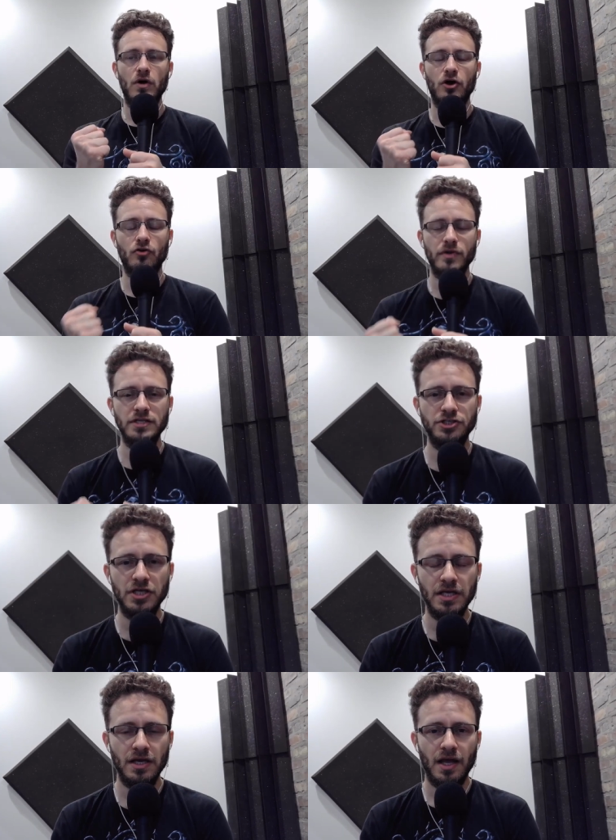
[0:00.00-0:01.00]

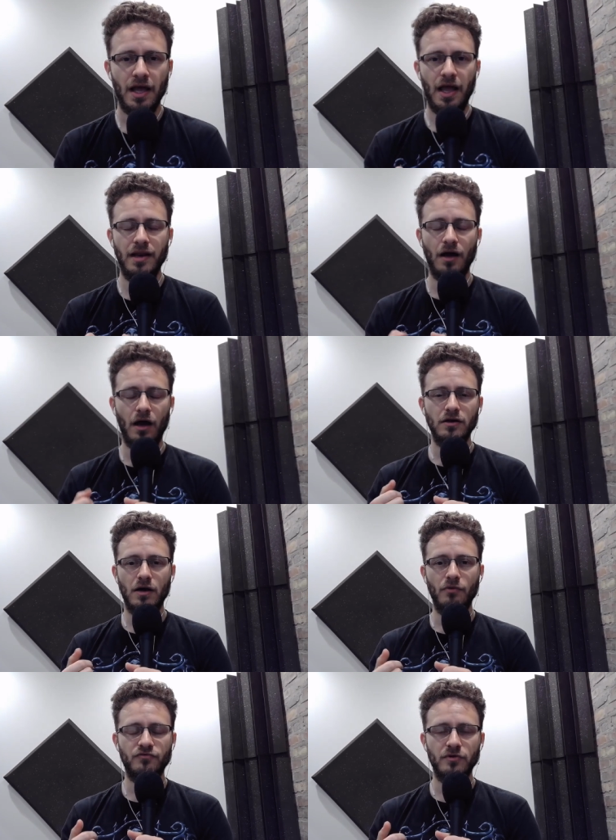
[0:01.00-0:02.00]
cringy and
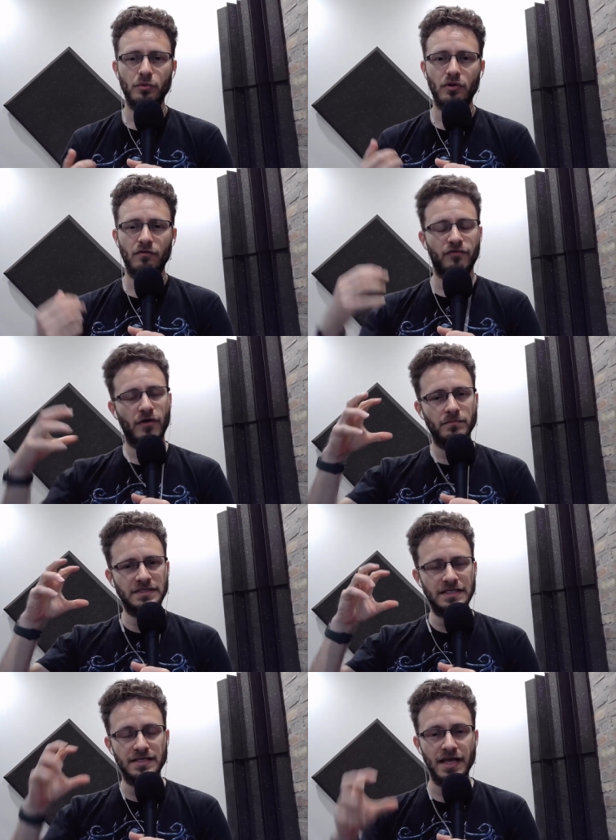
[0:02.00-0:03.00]
uncomfortable from
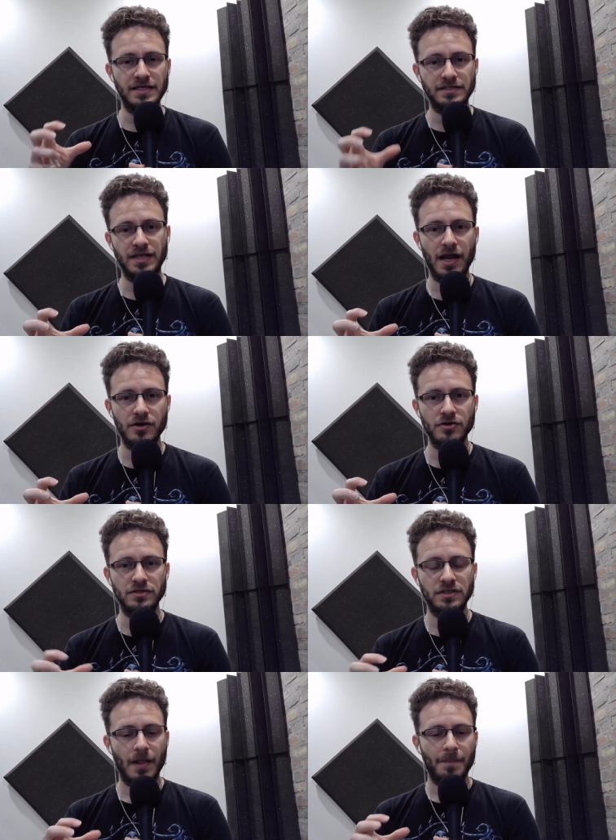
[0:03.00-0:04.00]
today's
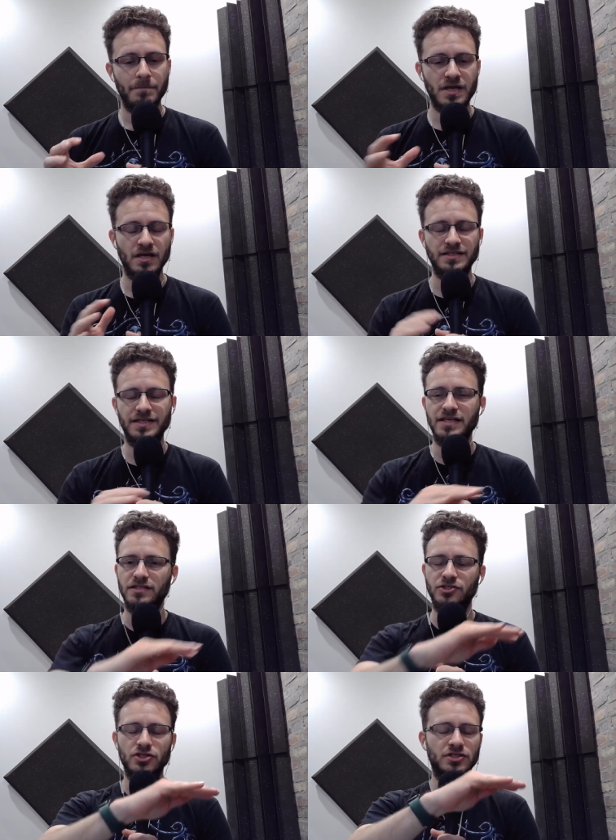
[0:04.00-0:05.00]
standards, because it
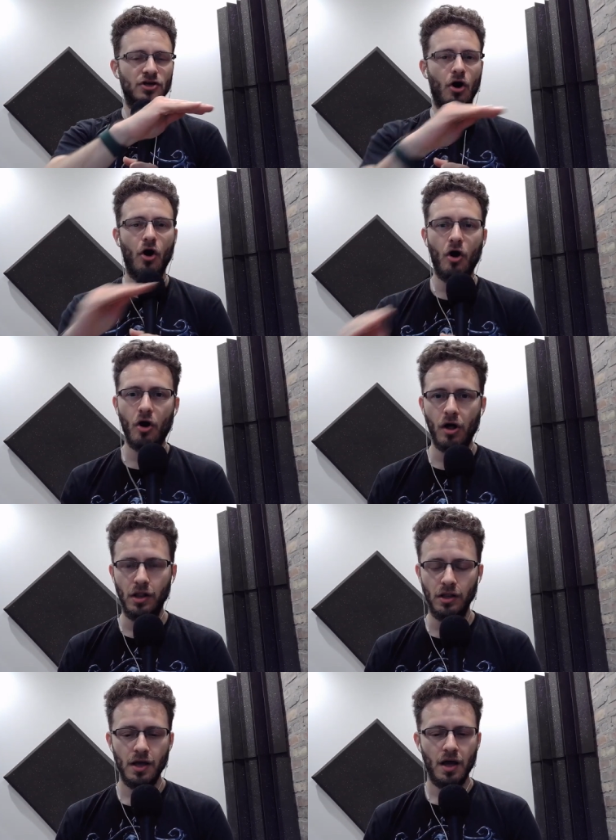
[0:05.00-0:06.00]
is just
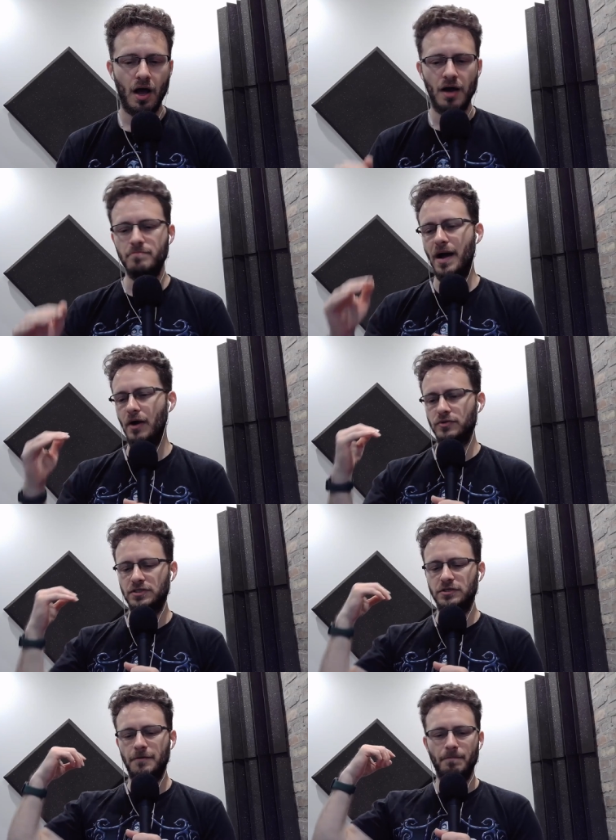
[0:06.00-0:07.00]
all
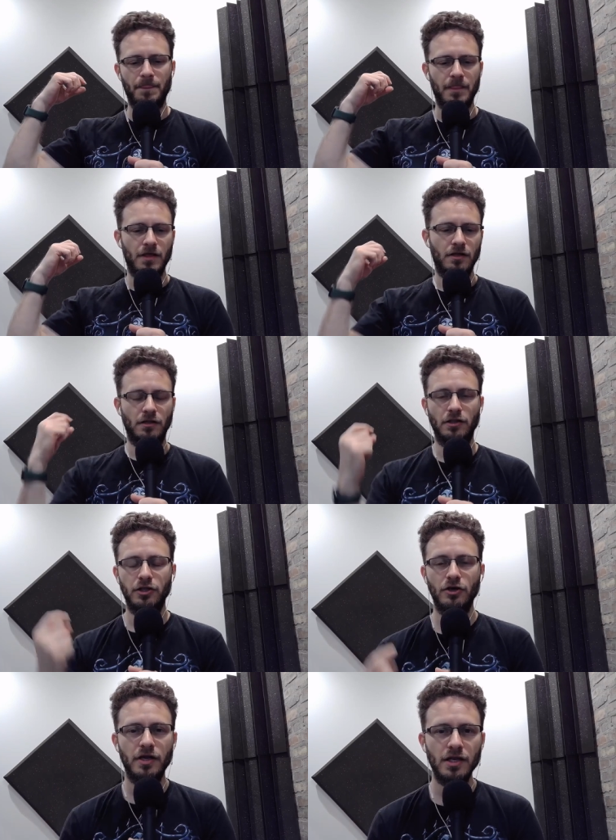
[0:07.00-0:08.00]
about
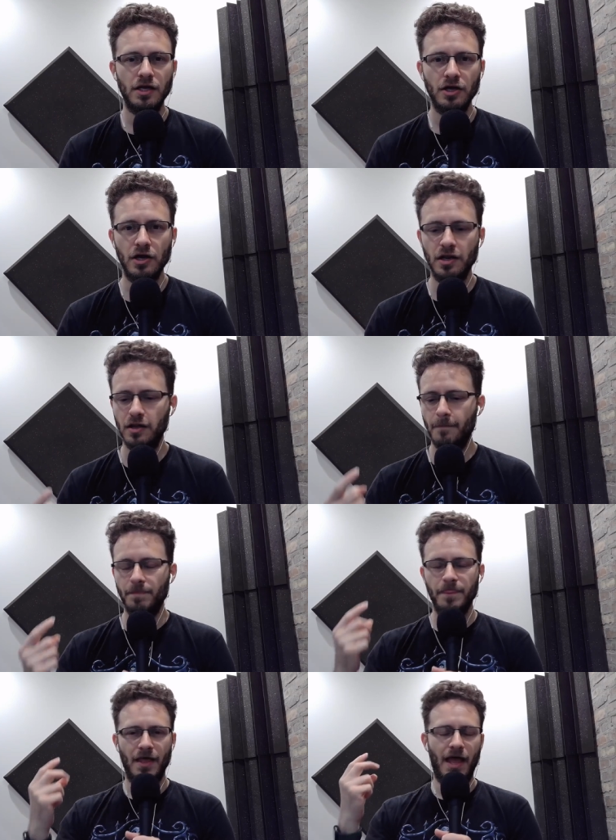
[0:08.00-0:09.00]
looking good
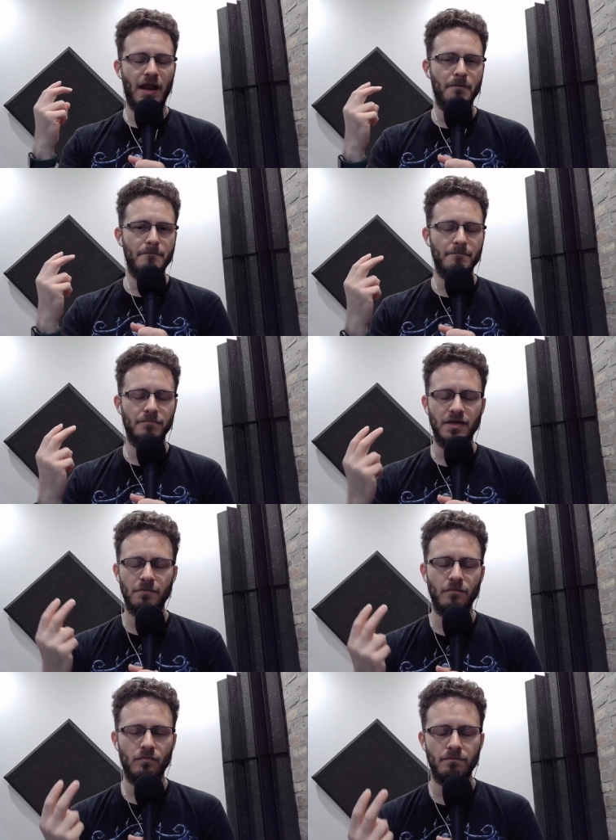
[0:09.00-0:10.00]
and
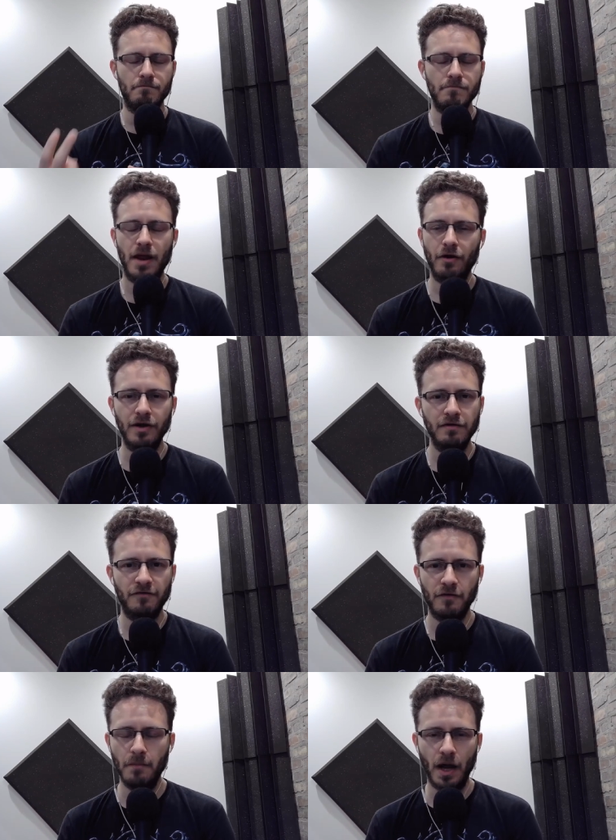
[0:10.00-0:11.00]
marrying
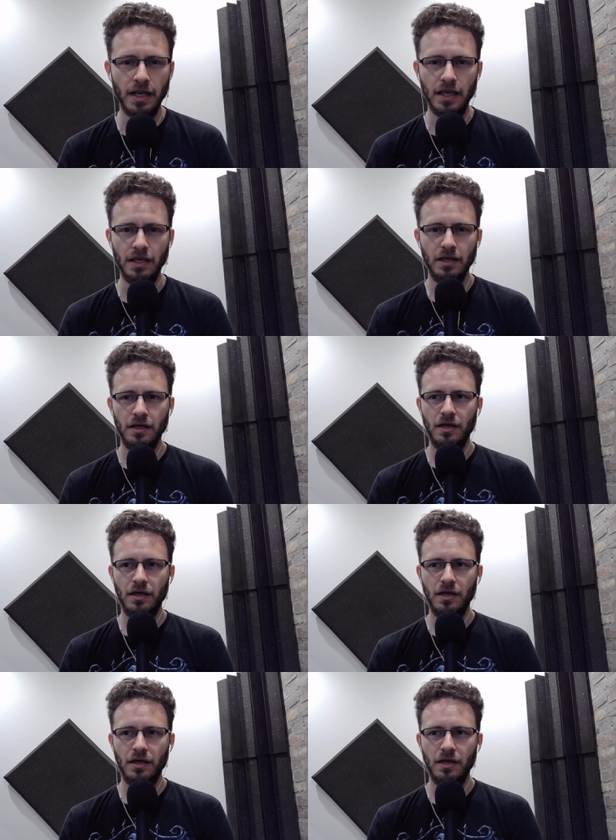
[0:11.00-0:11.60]
for money.